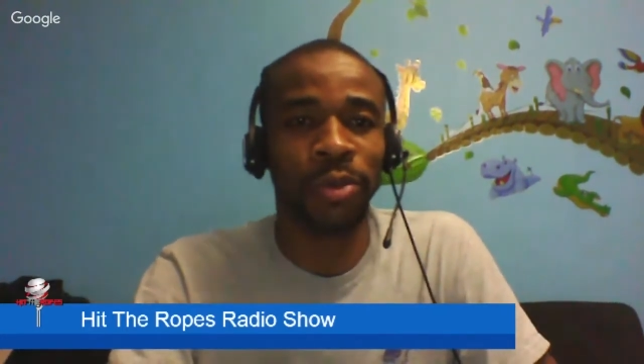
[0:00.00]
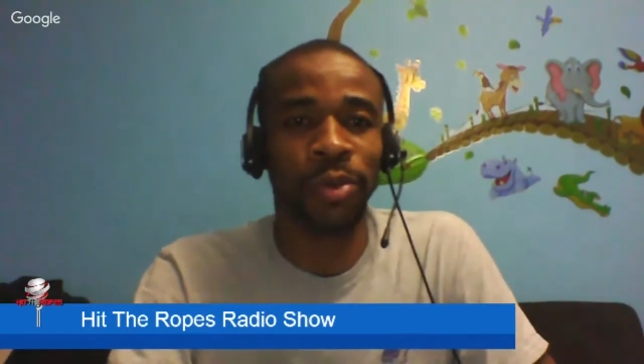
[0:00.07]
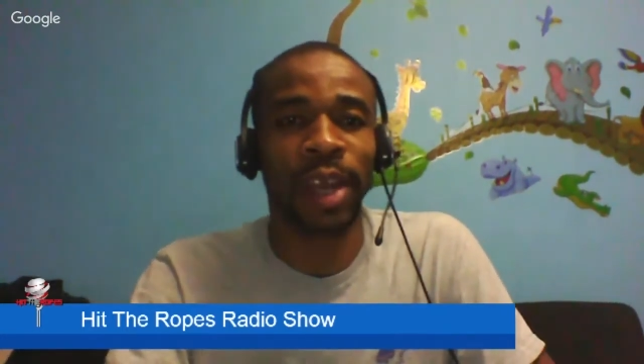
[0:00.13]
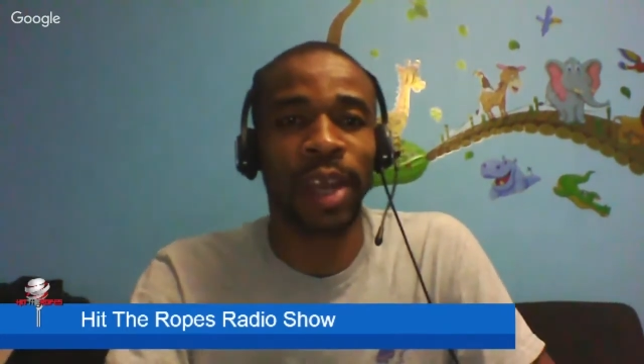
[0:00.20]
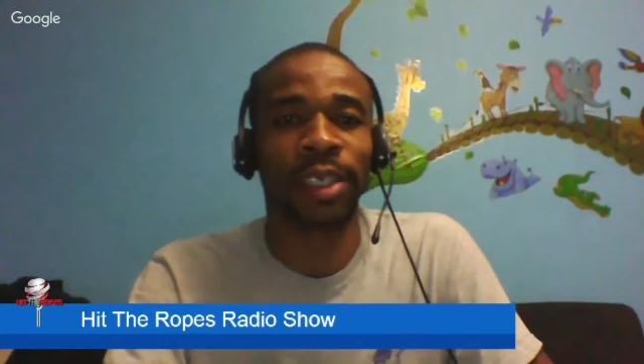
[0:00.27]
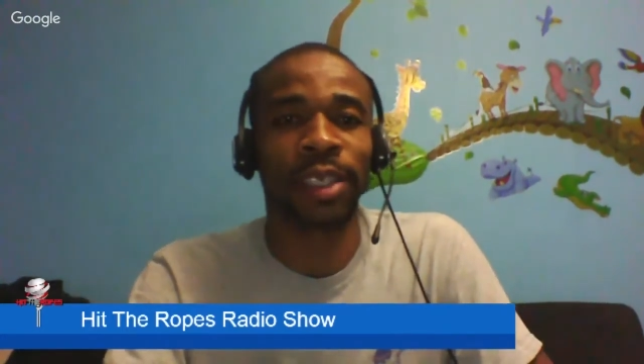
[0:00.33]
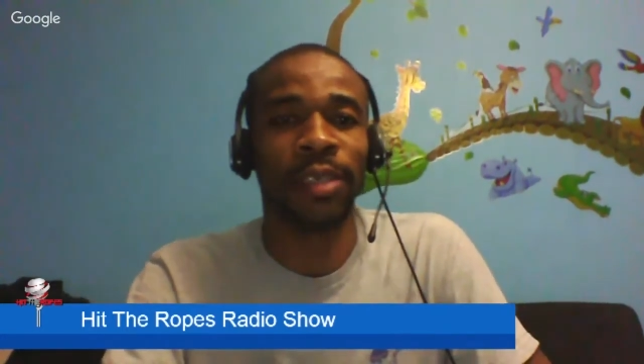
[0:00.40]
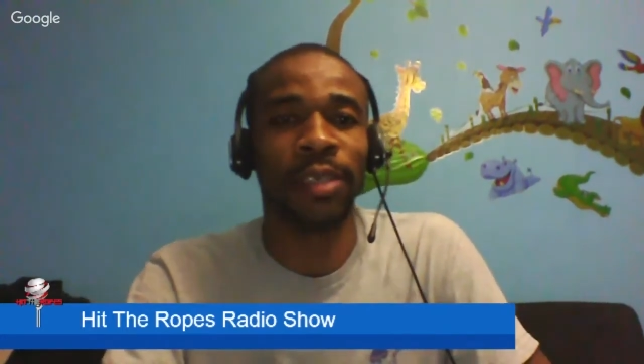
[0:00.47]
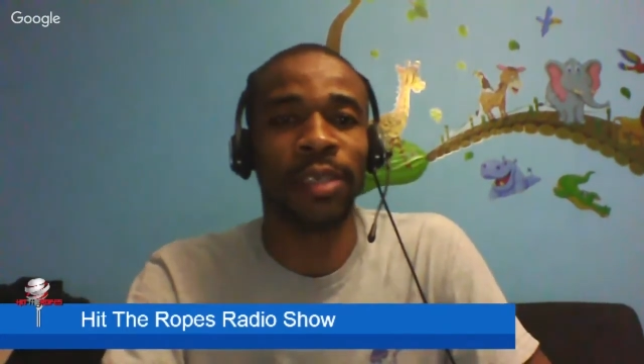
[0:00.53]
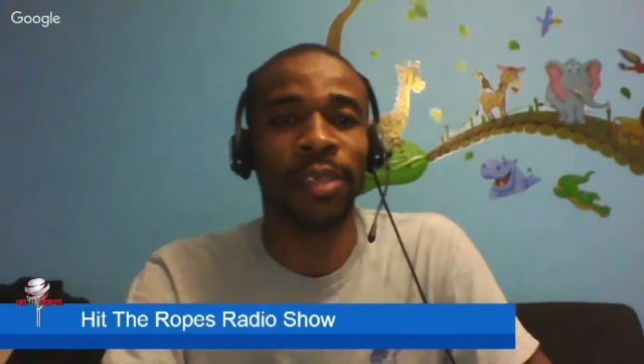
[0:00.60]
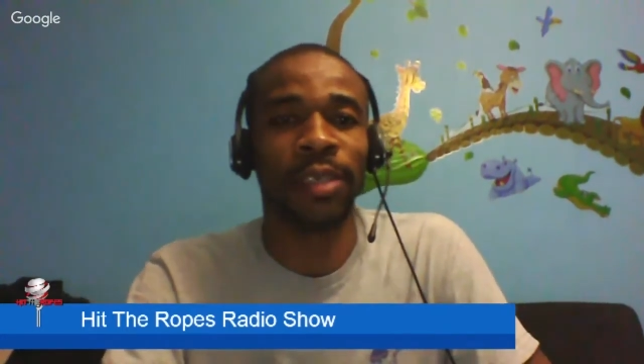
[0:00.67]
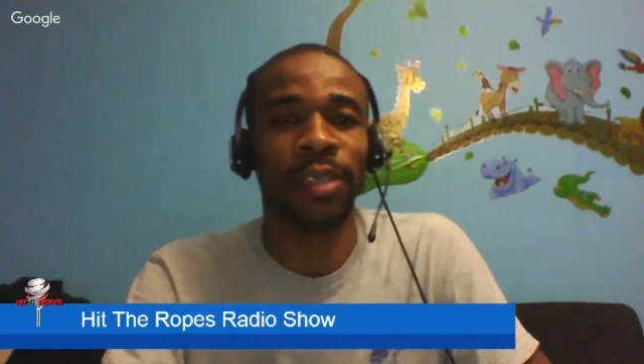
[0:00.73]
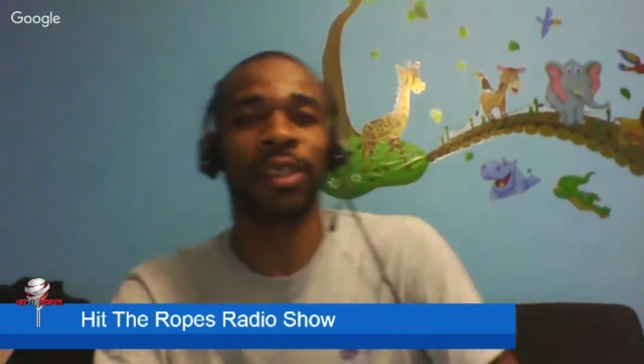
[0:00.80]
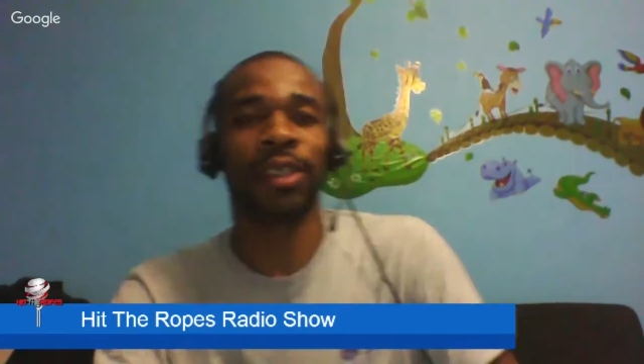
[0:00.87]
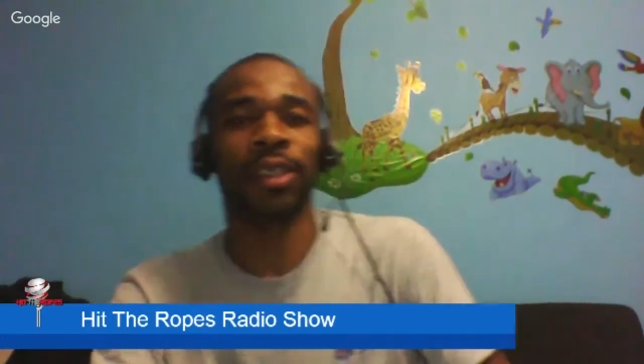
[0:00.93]
actually pay
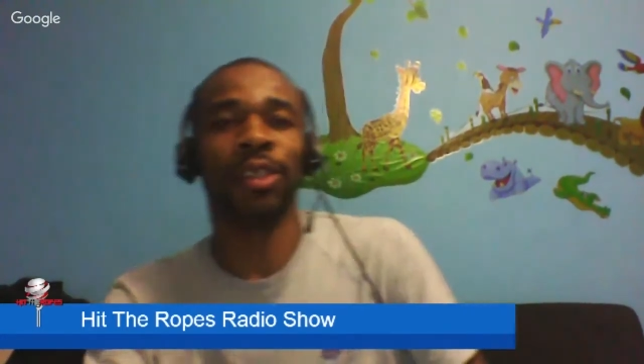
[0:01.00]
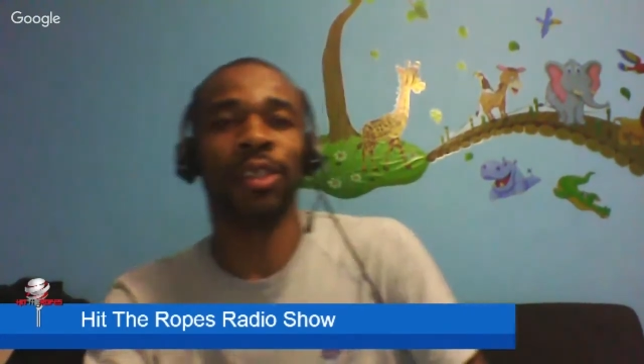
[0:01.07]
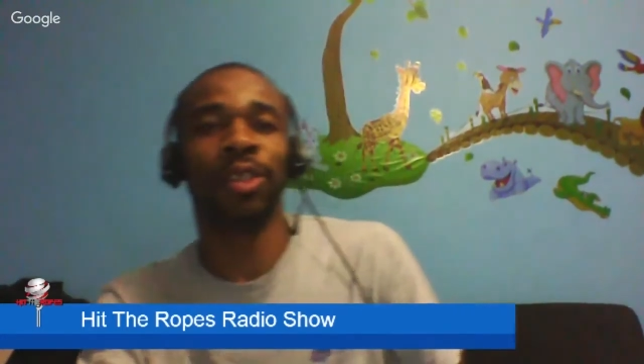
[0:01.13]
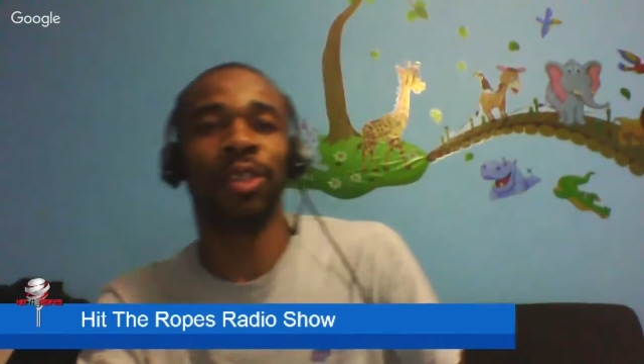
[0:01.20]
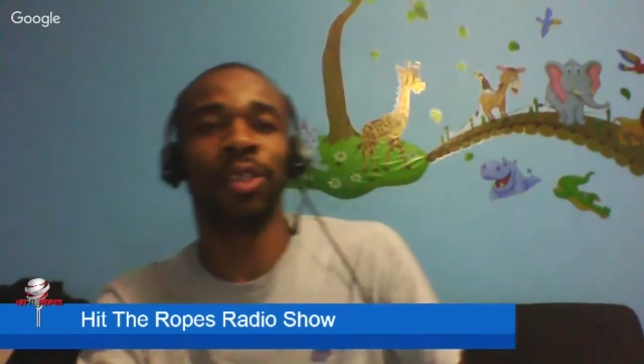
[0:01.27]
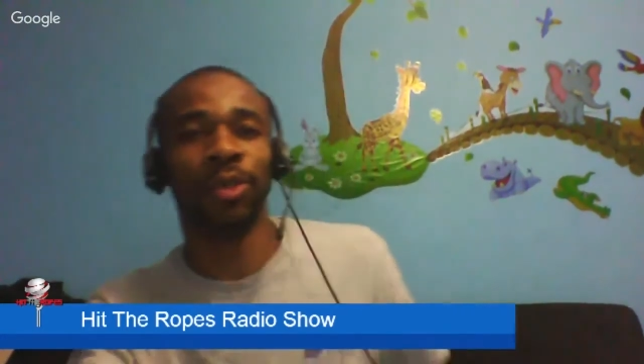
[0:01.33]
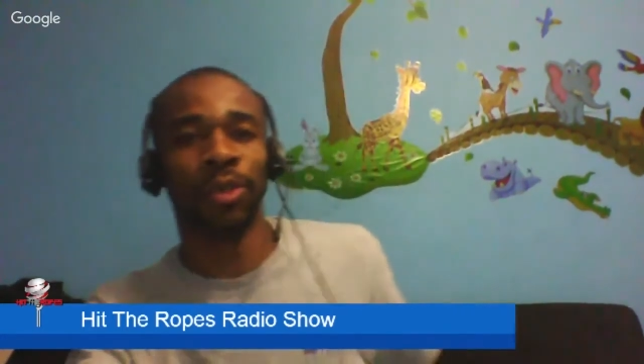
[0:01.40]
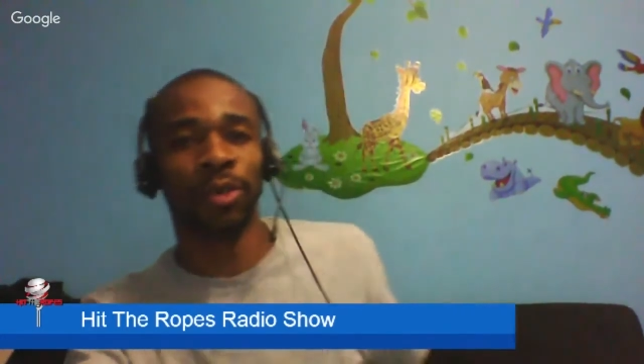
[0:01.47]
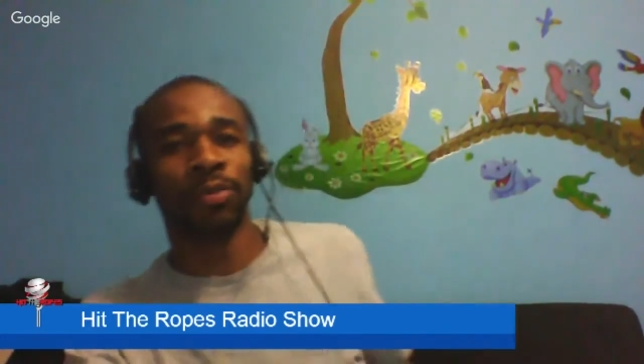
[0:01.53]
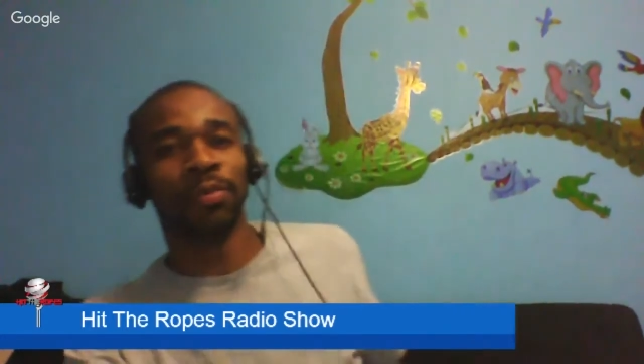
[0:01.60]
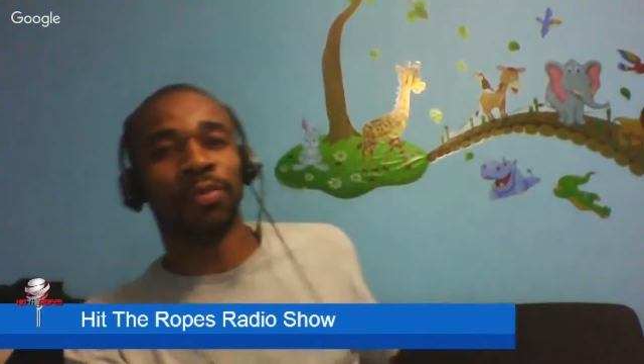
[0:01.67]
attention to